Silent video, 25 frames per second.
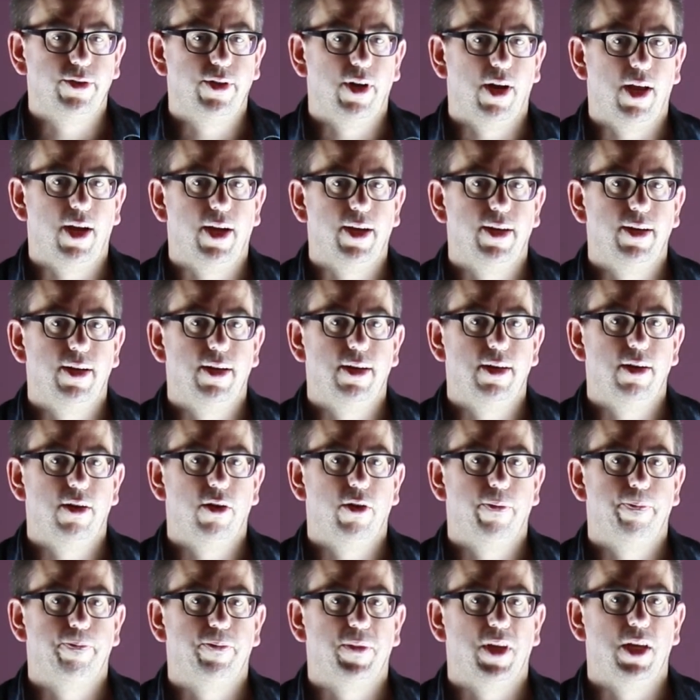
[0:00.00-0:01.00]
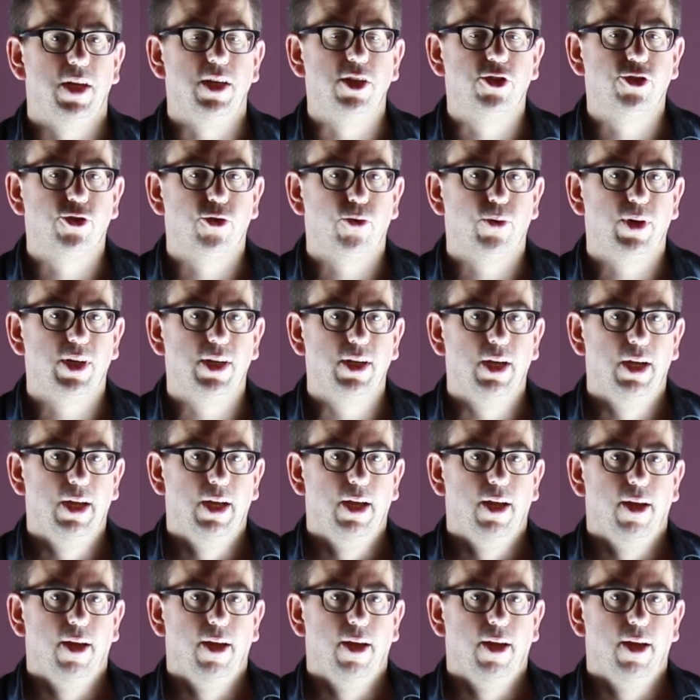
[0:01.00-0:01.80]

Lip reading: the line in history,